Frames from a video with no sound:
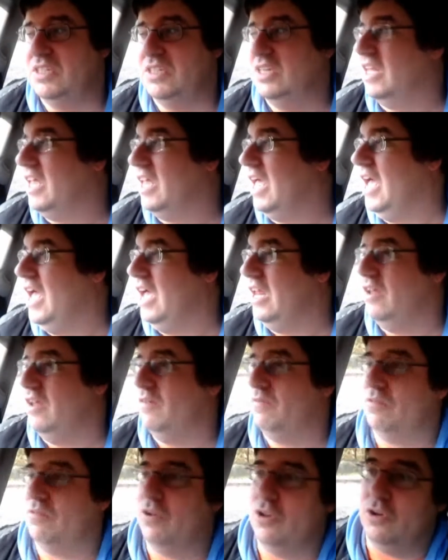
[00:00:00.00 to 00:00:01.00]
to the car and
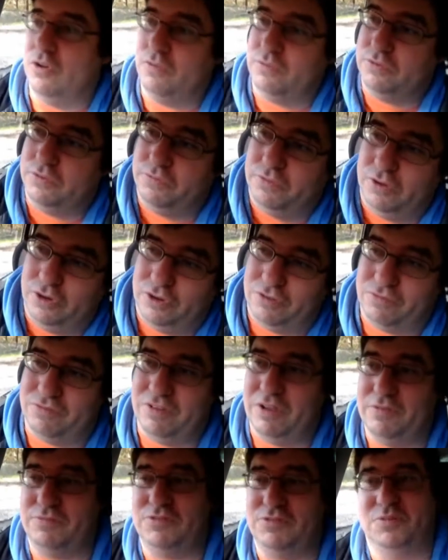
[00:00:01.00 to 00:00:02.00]
I've gone off to
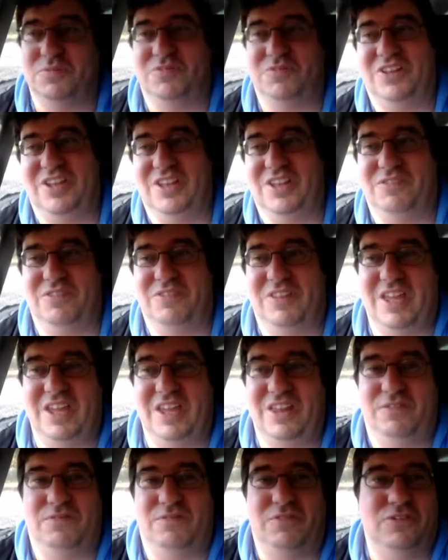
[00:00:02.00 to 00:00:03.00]
photograph something over
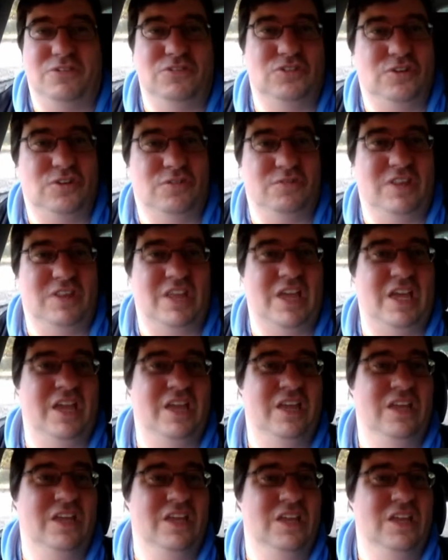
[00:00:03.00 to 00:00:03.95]
there in the forest over there,